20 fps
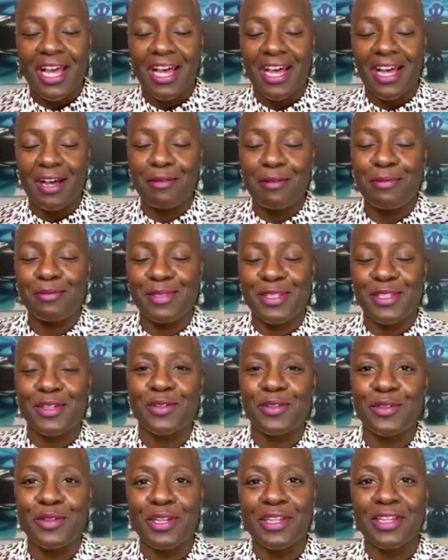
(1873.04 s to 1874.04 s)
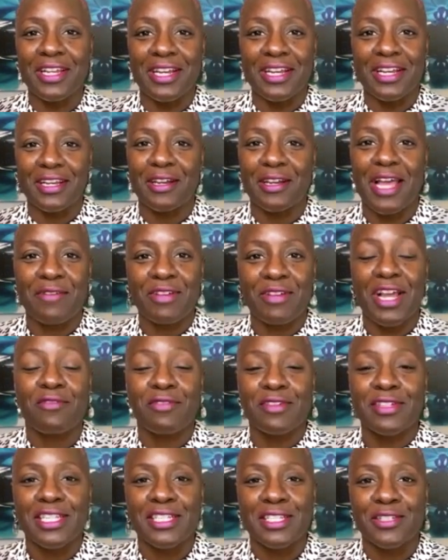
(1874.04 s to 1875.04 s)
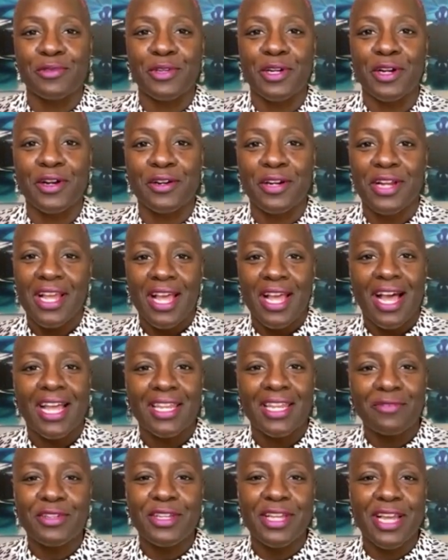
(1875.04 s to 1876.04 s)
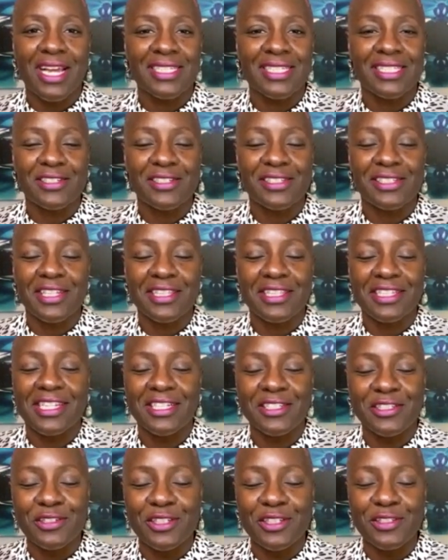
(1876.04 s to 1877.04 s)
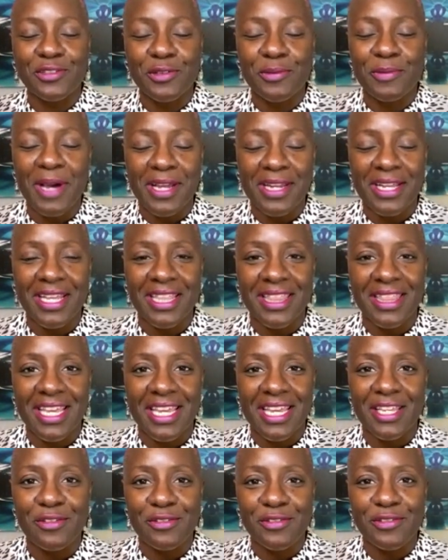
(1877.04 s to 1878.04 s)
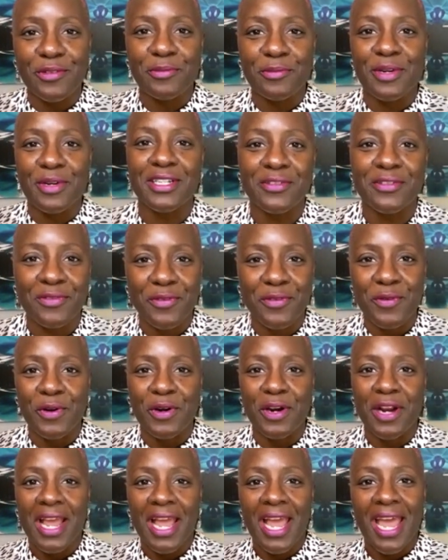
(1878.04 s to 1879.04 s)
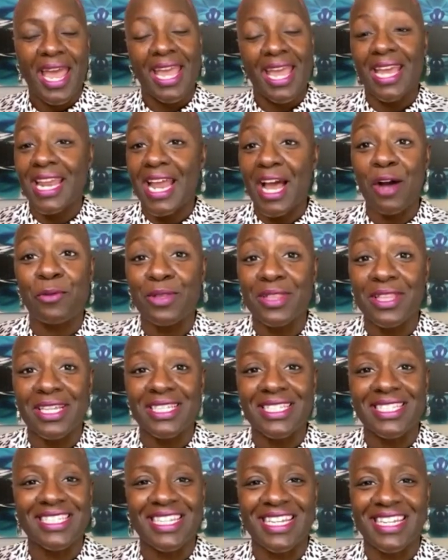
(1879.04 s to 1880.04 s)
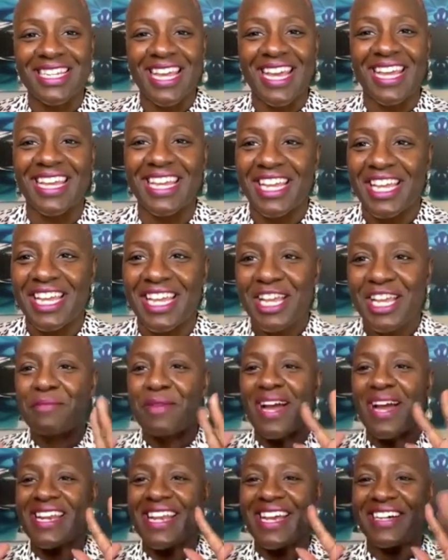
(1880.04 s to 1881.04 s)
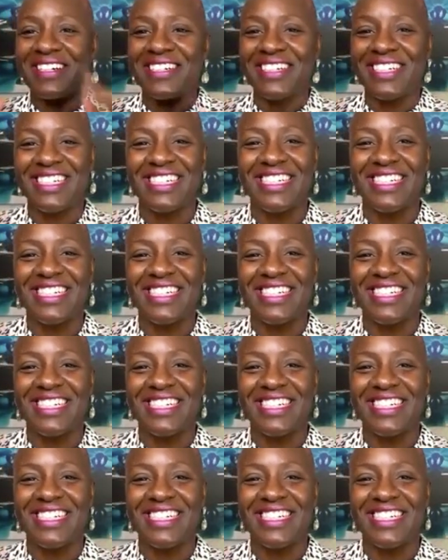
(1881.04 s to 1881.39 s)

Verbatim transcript: um, so you can uh, have a conversation with her. I love you guys. There's nothing that you can do about it. And thank you so much for hanging out with us today. Bye now.